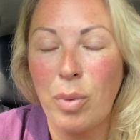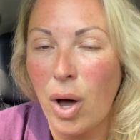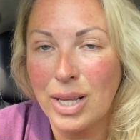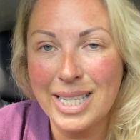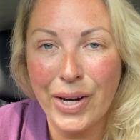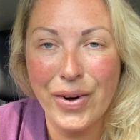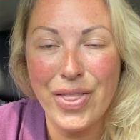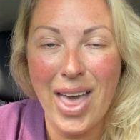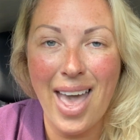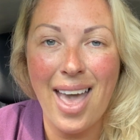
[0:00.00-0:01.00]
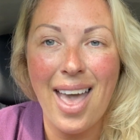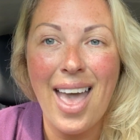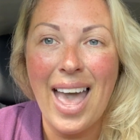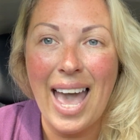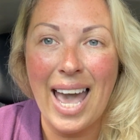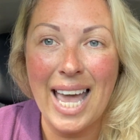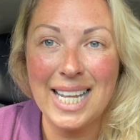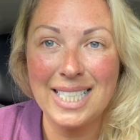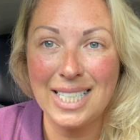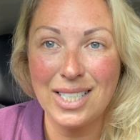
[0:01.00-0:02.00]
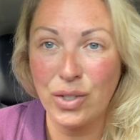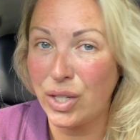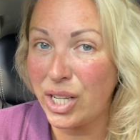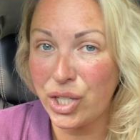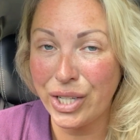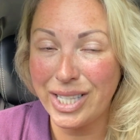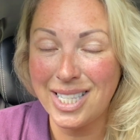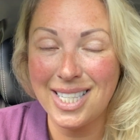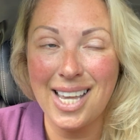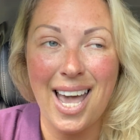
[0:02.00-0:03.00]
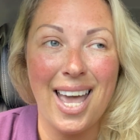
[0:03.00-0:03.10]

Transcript: parts here and there, and auditions,